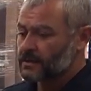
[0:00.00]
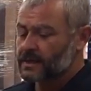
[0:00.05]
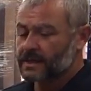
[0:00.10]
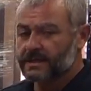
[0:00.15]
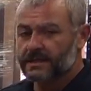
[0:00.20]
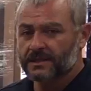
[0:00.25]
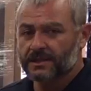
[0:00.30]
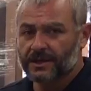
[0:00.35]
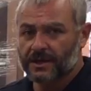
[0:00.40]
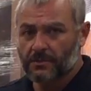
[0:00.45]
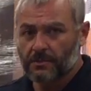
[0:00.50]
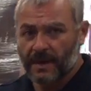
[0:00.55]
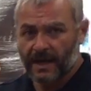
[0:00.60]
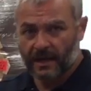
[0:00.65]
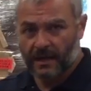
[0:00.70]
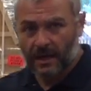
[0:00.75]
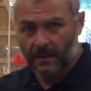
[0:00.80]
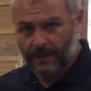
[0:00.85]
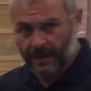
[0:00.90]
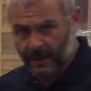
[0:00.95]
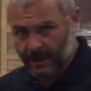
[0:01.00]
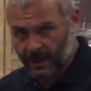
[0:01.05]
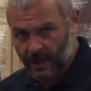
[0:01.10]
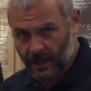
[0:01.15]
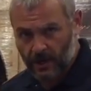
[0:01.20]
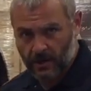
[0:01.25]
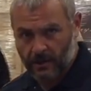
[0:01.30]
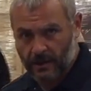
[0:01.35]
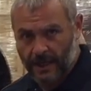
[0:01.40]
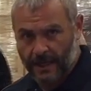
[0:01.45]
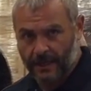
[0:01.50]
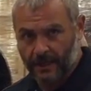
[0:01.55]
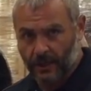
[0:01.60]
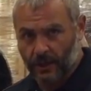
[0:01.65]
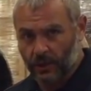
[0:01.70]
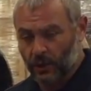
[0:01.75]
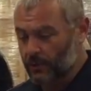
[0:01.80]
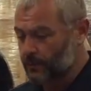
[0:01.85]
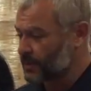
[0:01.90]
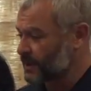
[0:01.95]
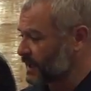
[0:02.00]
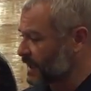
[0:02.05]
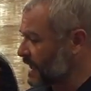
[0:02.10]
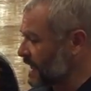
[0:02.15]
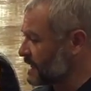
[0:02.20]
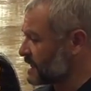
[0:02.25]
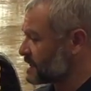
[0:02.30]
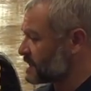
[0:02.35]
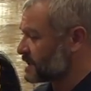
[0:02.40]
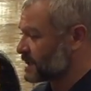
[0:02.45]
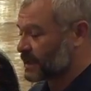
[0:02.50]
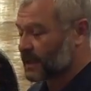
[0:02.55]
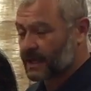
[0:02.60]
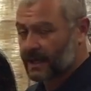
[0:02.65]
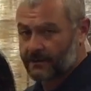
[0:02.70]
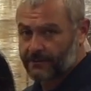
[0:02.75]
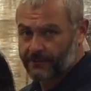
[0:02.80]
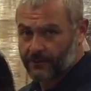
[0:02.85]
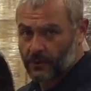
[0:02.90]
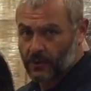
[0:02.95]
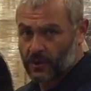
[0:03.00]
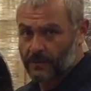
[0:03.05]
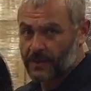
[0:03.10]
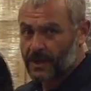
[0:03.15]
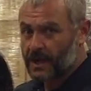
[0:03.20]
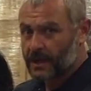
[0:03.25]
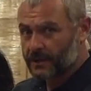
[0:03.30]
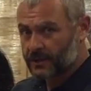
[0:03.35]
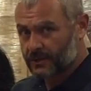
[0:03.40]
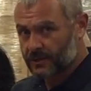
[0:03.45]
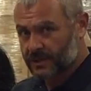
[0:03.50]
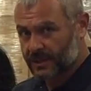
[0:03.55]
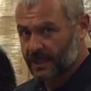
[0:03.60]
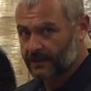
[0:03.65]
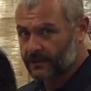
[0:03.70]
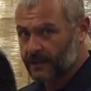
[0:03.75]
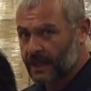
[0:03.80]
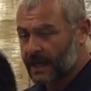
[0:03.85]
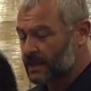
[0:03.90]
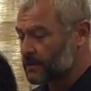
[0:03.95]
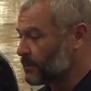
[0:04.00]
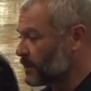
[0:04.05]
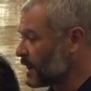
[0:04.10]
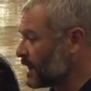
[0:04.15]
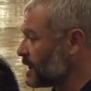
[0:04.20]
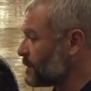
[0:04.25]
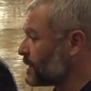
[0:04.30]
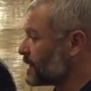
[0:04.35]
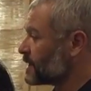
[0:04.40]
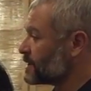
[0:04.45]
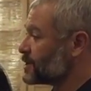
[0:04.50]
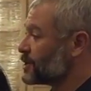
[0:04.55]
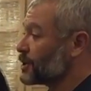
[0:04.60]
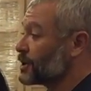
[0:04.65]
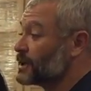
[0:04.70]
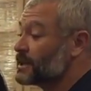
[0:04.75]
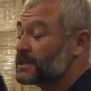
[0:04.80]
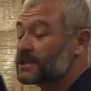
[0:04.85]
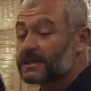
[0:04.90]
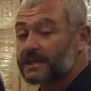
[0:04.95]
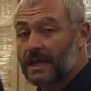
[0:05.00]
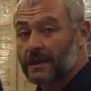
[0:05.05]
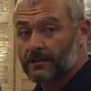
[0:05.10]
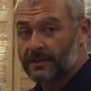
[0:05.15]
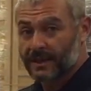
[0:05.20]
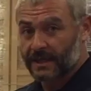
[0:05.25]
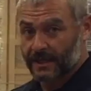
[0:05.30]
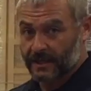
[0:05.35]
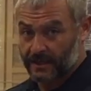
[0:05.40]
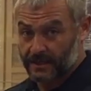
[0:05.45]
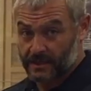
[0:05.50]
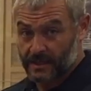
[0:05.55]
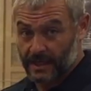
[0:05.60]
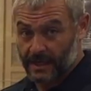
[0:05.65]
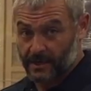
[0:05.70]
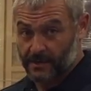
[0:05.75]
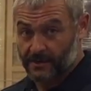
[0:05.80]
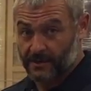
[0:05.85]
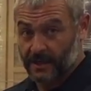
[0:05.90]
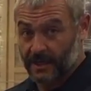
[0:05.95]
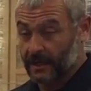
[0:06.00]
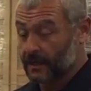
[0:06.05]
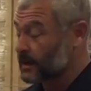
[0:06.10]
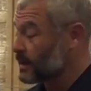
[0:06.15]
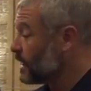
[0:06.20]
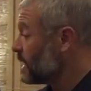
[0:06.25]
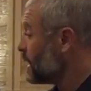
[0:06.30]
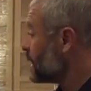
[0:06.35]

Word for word: This is going to make up a Carolina coop, but again, this is in kit form. You save a lot of money because you're going to assemble the entire thing.